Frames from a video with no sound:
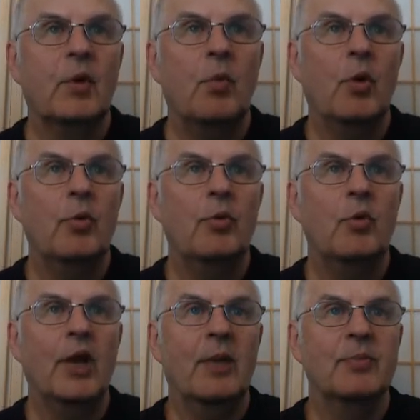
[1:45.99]
Well, we'll
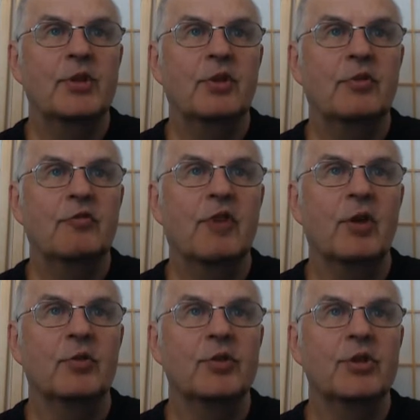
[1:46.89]
call it absolute
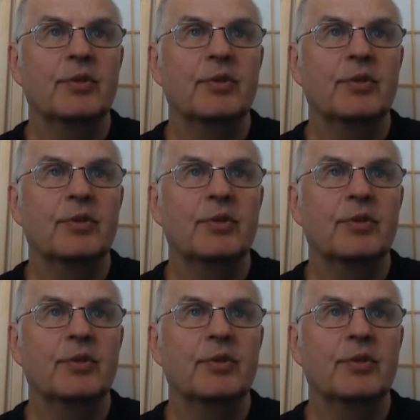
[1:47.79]
rows.